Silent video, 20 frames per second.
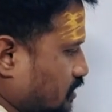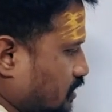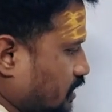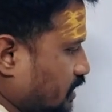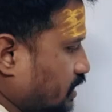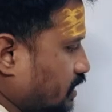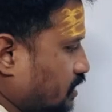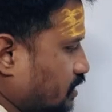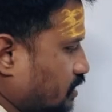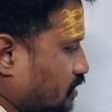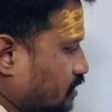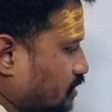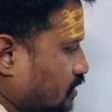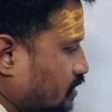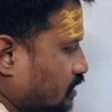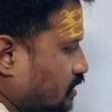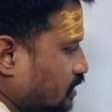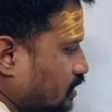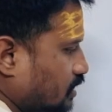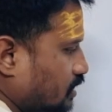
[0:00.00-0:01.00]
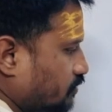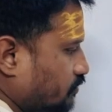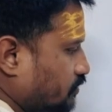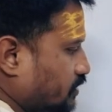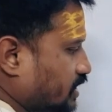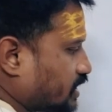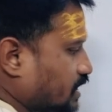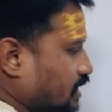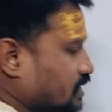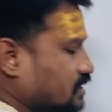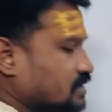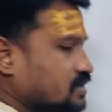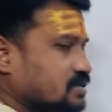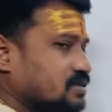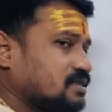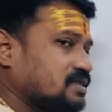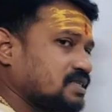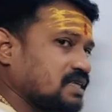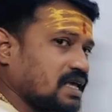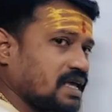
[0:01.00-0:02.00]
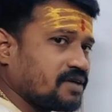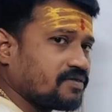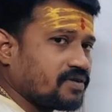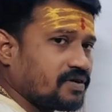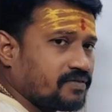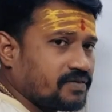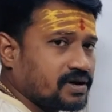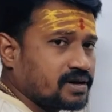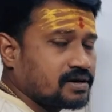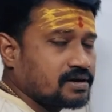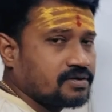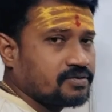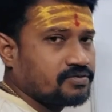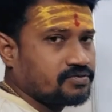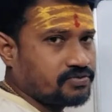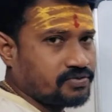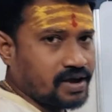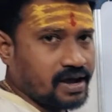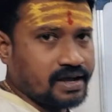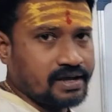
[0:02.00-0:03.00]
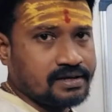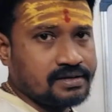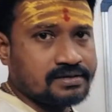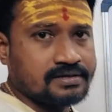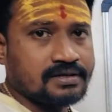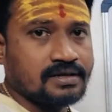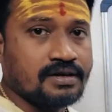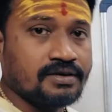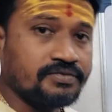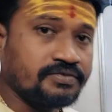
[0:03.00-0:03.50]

Here we can save our files,